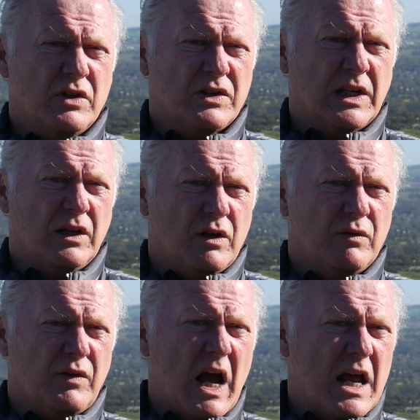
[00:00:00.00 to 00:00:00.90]
there's a lot
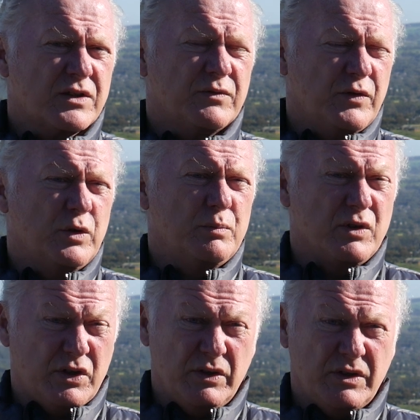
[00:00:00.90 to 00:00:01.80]
of artisan food
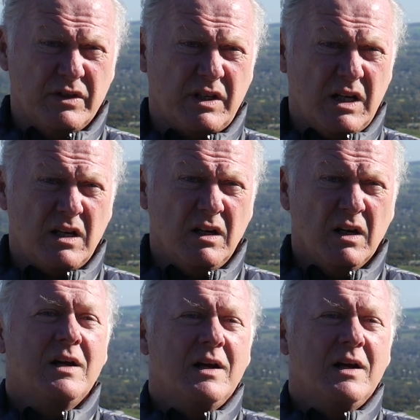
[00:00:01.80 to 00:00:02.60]
producers here,